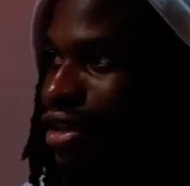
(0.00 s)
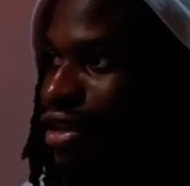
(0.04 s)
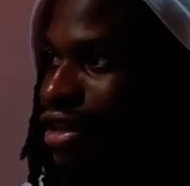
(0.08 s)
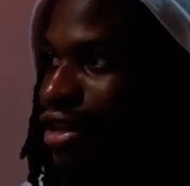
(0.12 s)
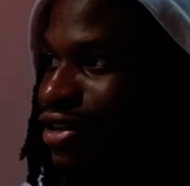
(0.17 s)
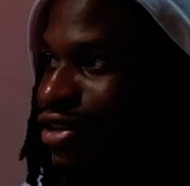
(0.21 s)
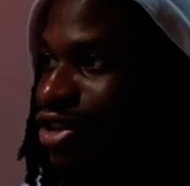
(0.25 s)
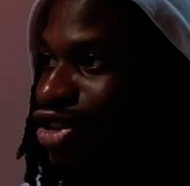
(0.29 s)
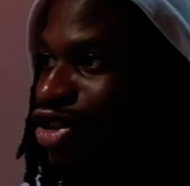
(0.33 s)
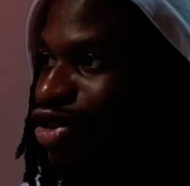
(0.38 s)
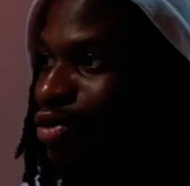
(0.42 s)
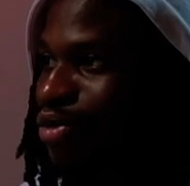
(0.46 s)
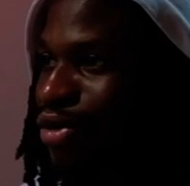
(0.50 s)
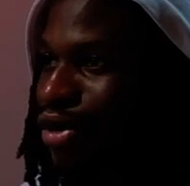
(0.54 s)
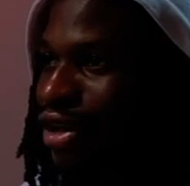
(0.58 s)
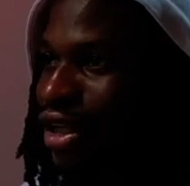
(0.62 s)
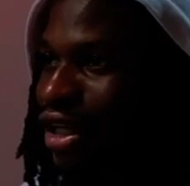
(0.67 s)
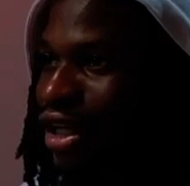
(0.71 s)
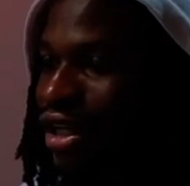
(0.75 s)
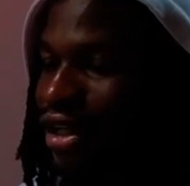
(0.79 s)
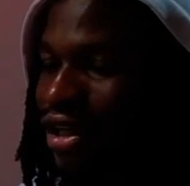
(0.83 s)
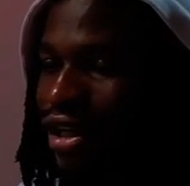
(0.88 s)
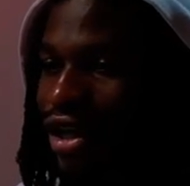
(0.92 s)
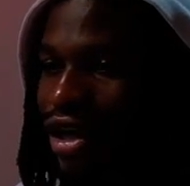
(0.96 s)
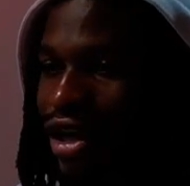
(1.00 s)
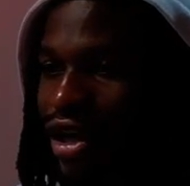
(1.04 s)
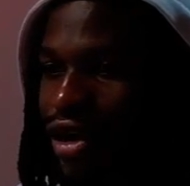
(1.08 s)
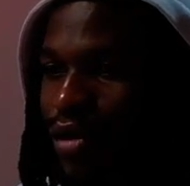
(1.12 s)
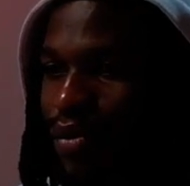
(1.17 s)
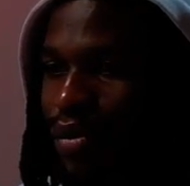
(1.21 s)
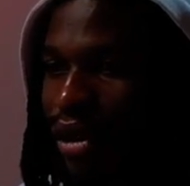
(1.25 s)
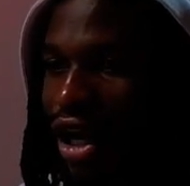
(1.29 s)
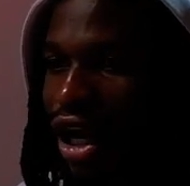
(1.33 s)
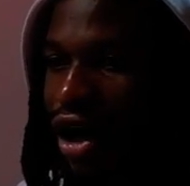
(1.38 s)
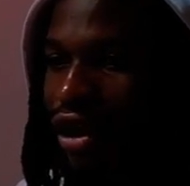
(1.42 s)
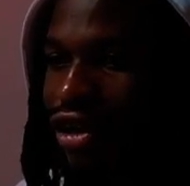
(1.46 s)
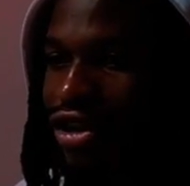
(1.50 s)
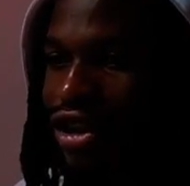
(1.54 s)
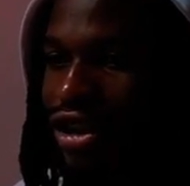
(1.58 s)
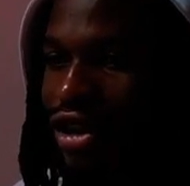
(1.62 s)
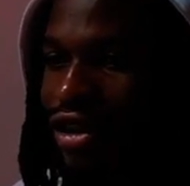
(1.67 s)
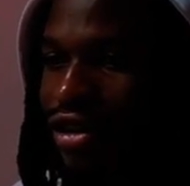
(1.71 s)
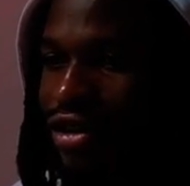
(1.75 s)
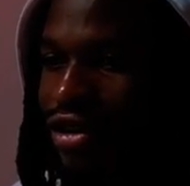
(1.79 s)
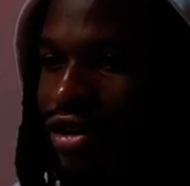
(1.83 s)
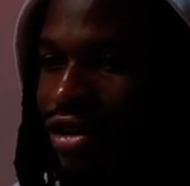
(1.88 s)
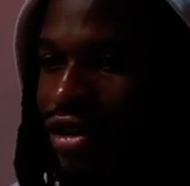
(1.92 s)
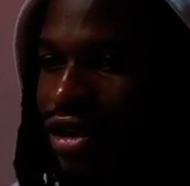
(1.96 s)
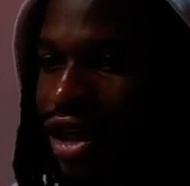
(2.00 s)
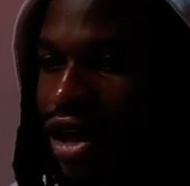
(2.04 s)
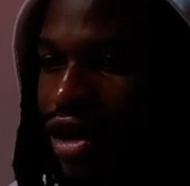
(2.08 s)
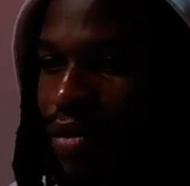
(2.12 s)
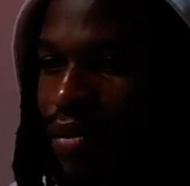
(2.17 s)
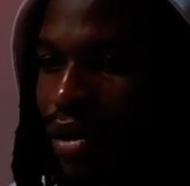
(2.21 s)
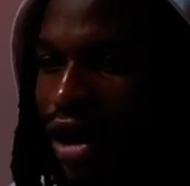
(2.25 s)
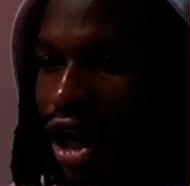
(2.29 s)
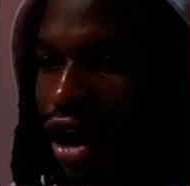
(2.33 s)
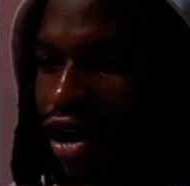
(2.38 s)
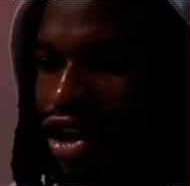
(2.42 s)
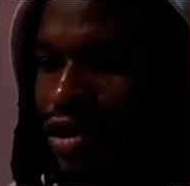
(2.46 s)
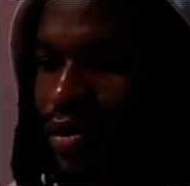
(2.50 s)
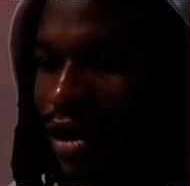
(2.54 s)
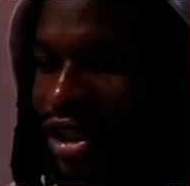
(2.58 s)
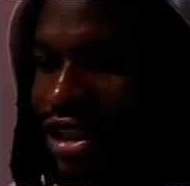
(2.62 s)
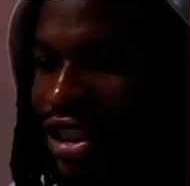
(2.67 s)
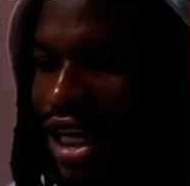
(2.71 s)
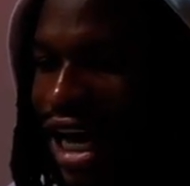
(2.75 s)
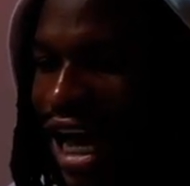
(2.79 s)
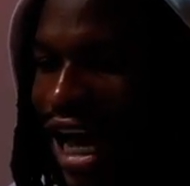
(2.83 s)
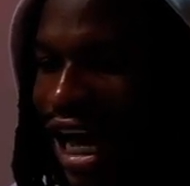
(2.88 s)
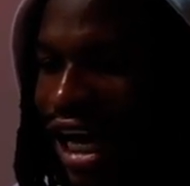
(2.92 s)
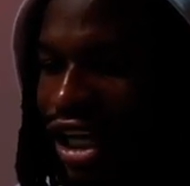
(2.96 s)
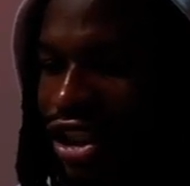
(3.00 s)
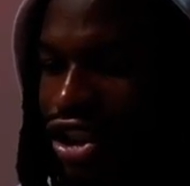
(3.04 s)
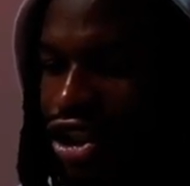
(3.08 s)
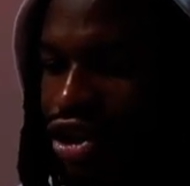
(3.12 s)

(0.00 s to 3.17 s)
He's super lit. But I was about to ask